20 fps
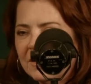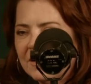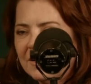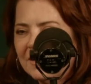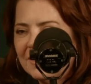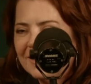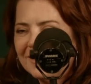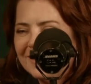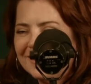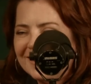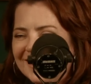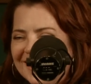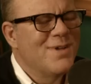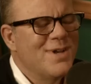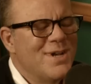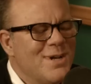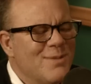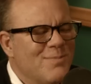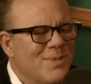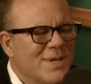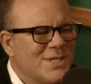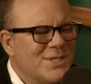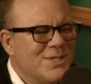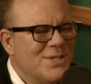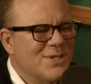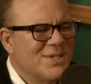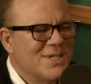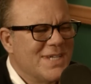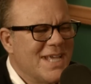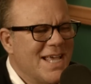It's so funny to picture
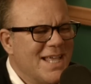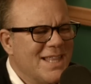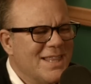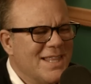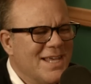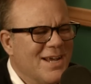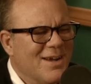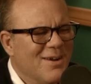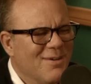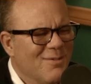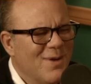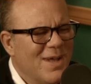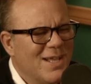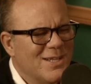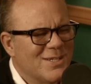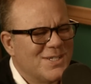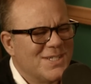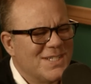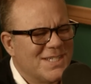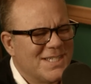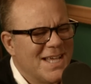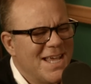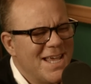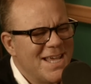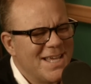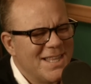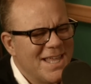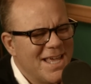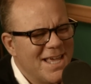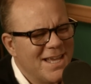your dad there while she's
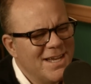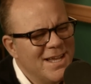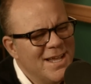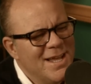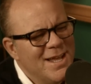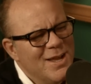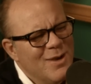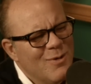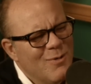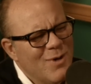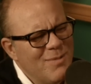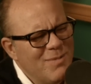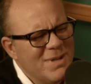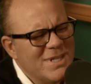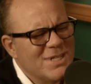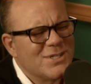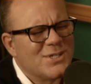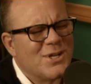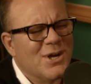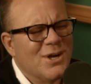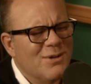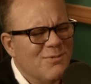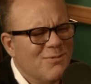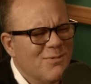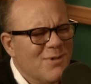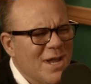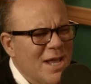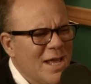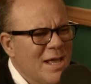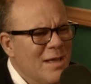saying that. Why am I just cooking
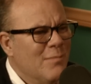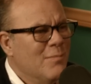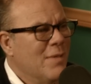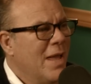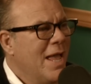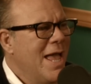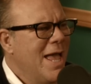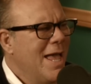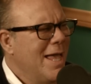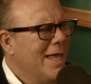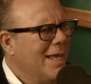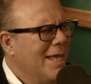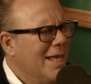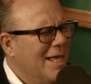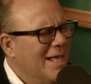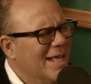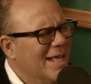for him? Hey.